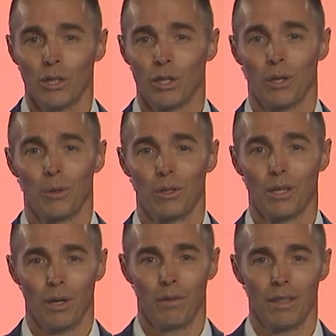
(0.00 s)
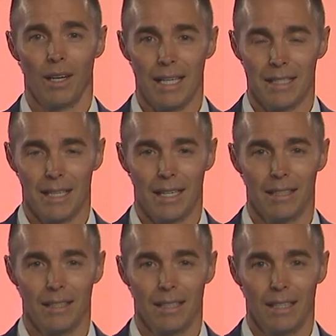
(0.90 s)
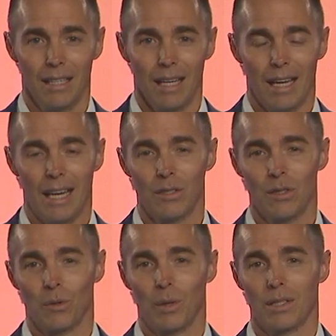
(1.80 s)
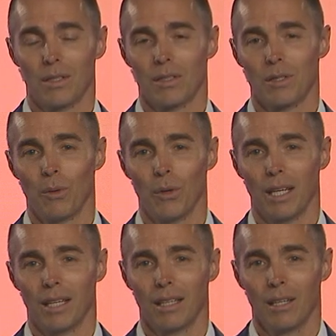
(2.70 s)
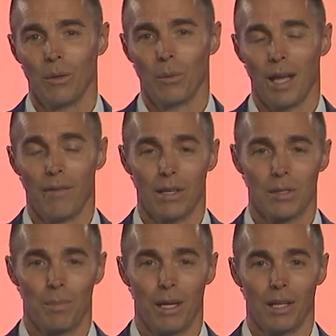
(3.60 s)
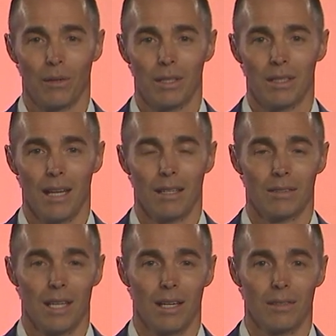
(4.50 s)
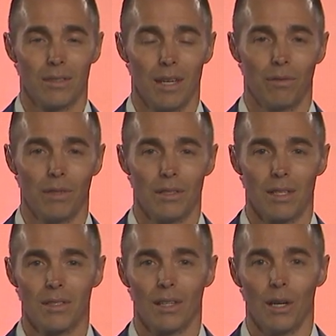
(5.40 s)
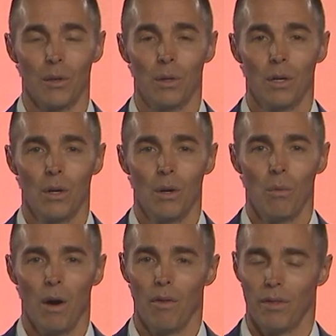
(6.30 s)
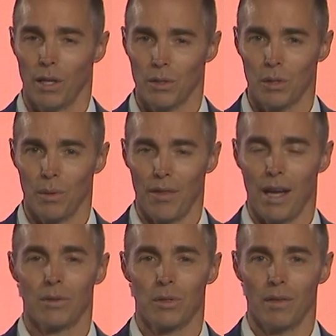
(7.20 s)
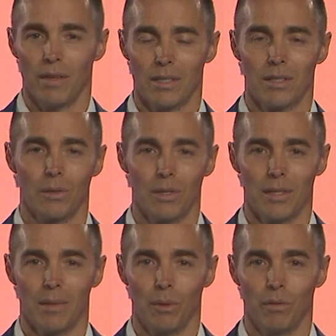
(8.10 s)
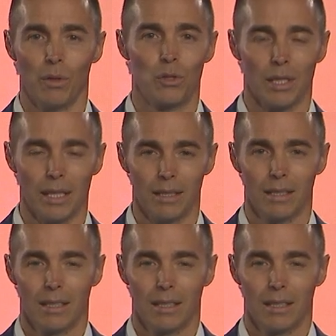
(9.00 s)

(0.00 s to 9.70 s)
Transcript: Cue COVID-19, and hence the reason this morning we have our speaker in downtown San Francisco, while close to 1,000 of us are assembled virtually,